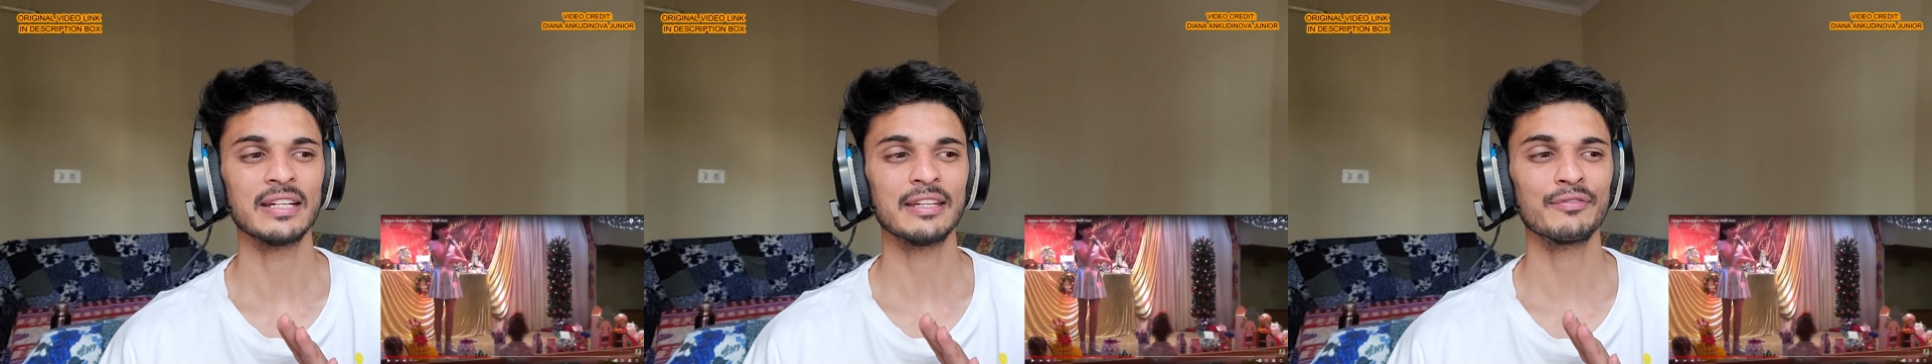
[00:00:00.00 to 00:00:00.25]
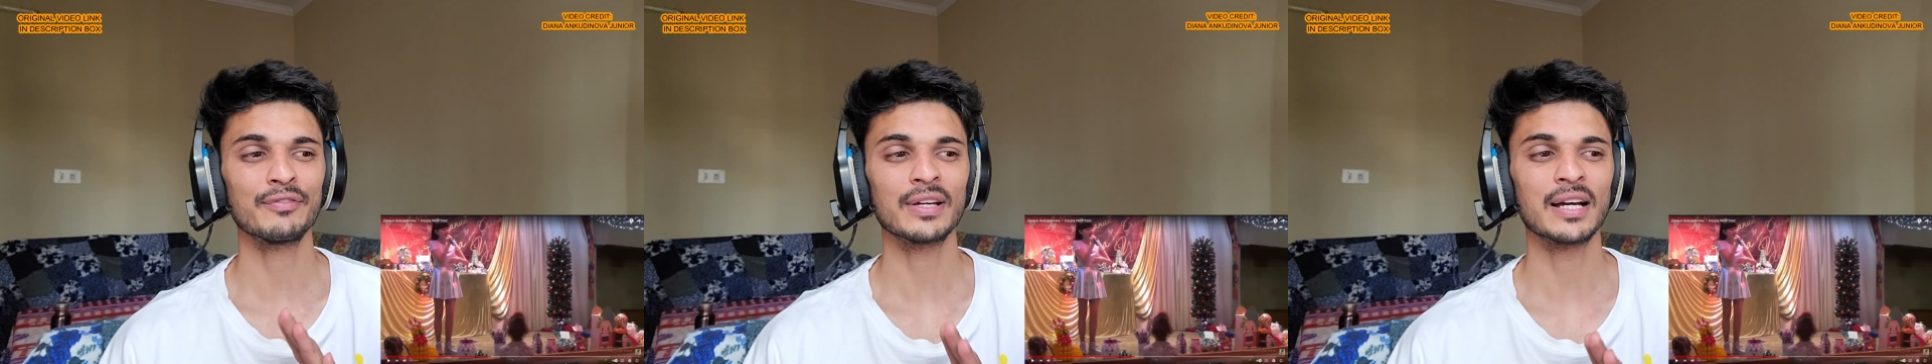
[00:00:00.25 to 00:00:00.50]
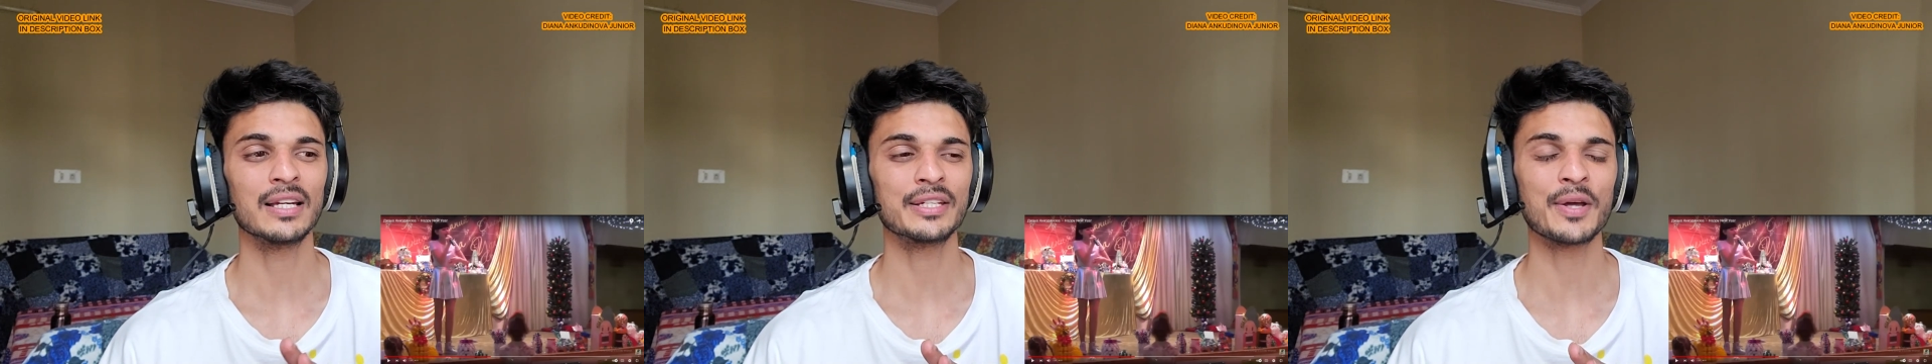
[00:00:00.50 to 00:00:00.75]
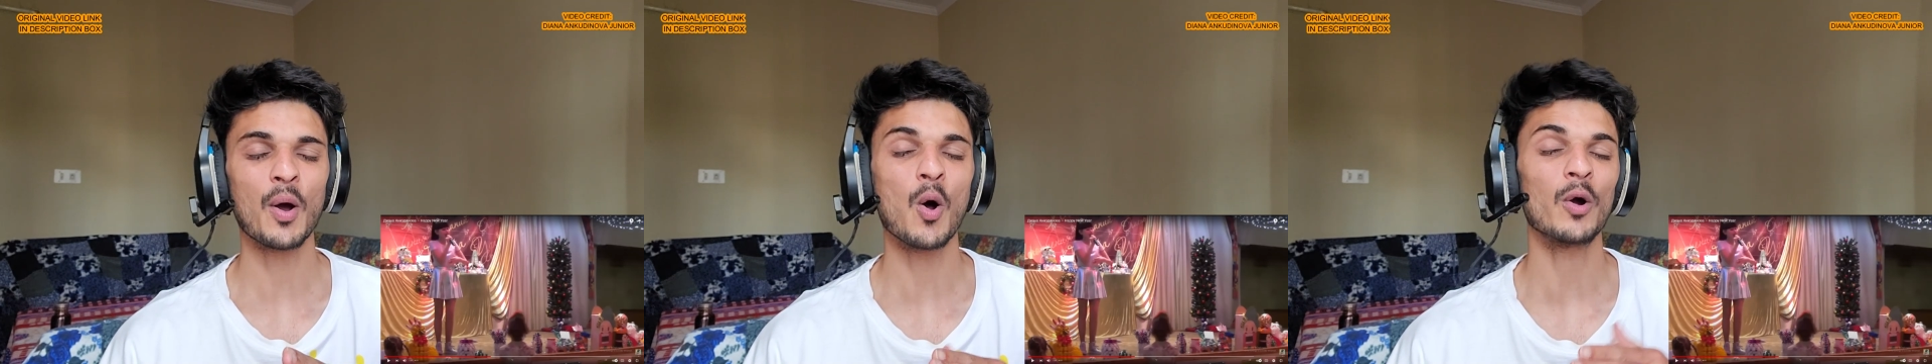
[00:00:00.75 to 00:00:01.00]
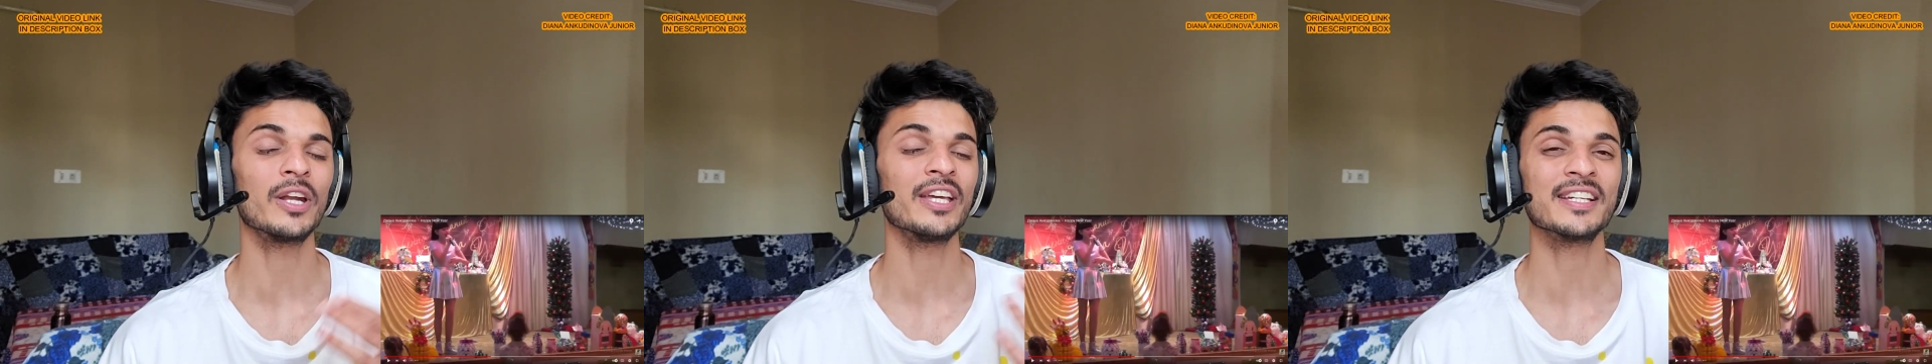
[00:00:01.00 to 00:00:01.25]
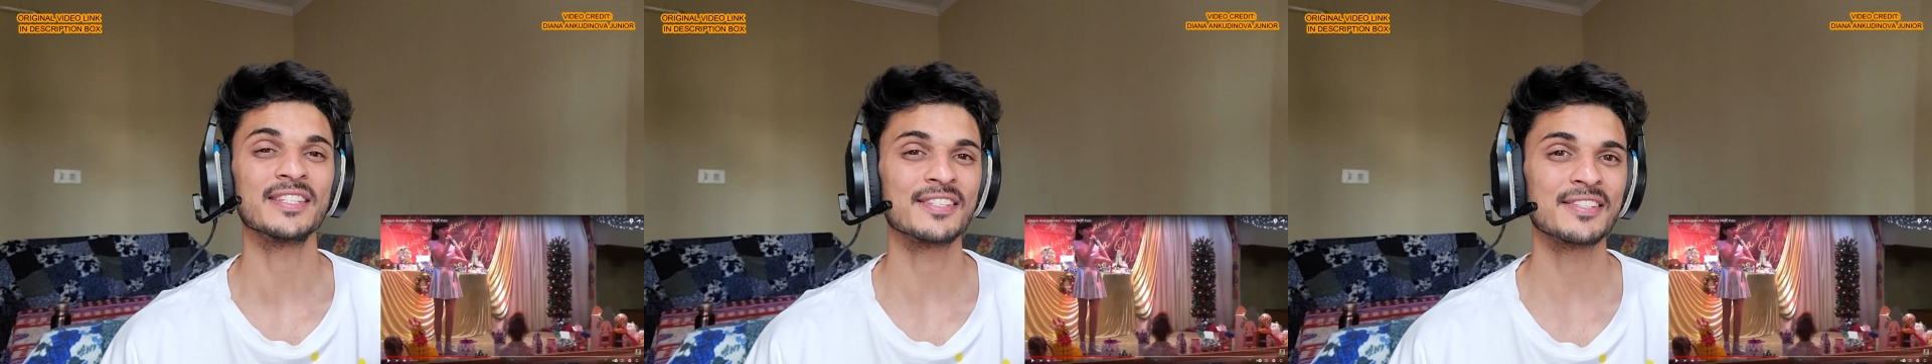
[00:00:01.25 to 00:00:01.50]
difficult
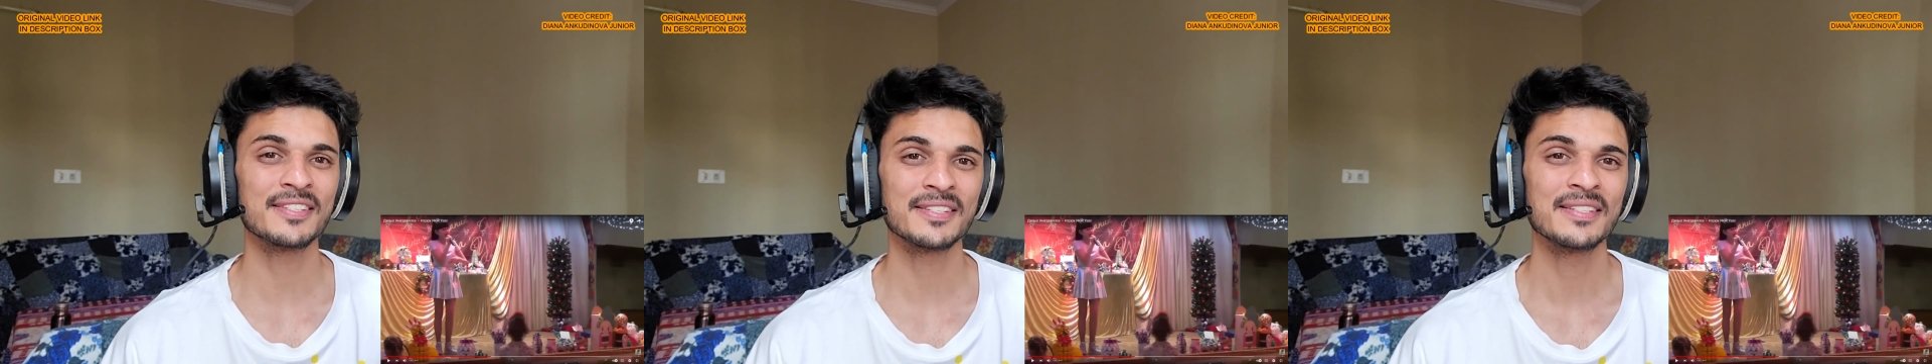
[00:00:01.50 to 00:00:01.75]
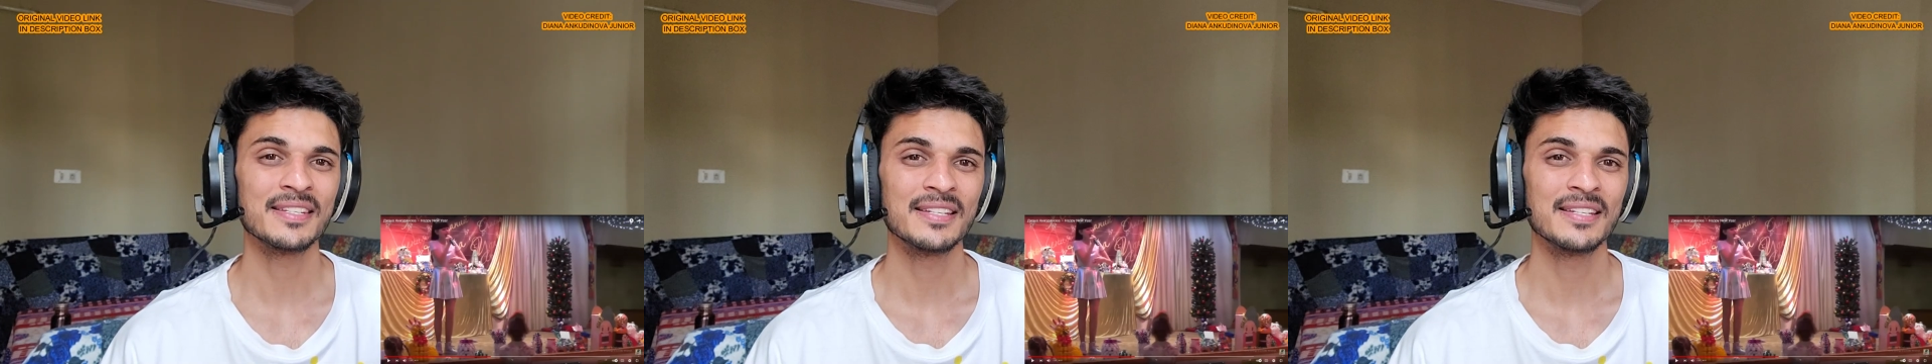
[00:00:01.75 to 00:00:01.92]
audience